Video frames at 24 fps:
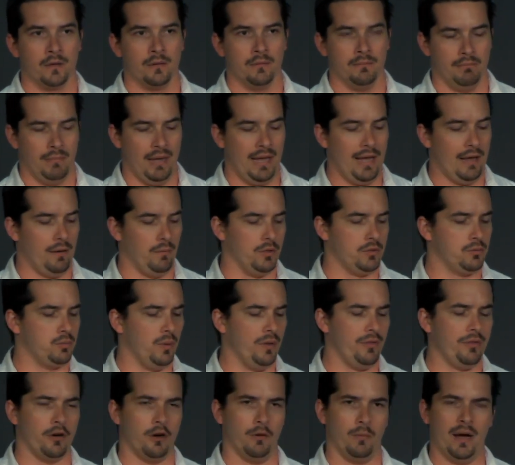Man, what's with
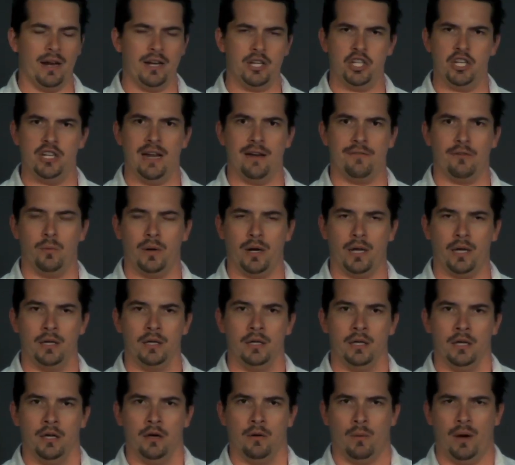her? Why doesn't she ever want
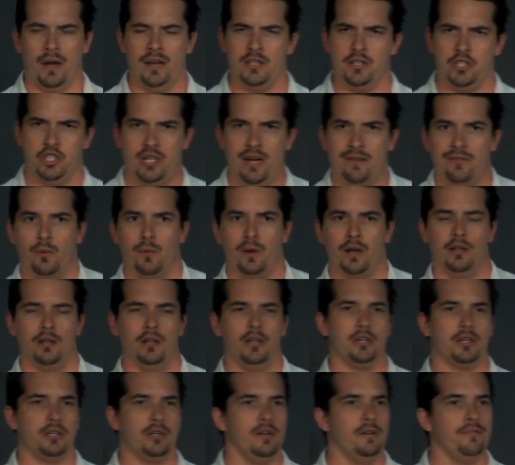to
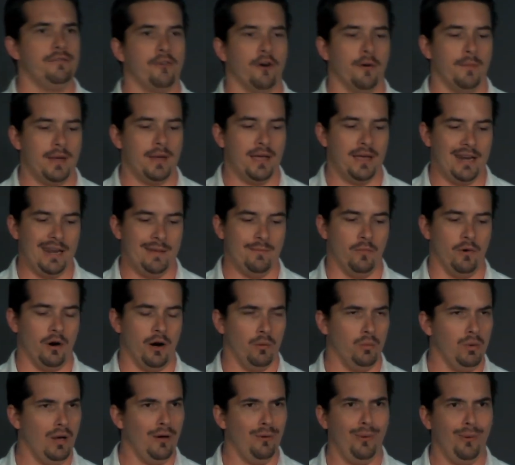look good for me anymore?
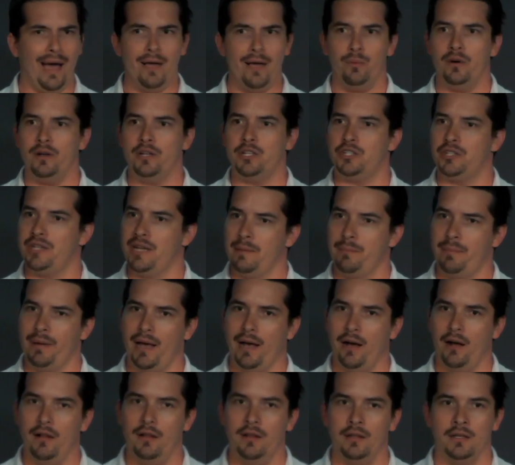Well, why would she,
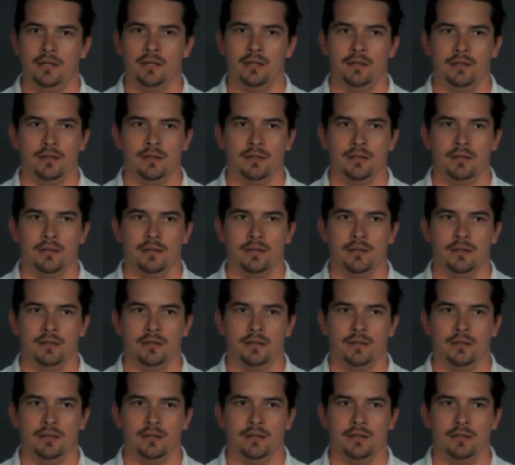pal?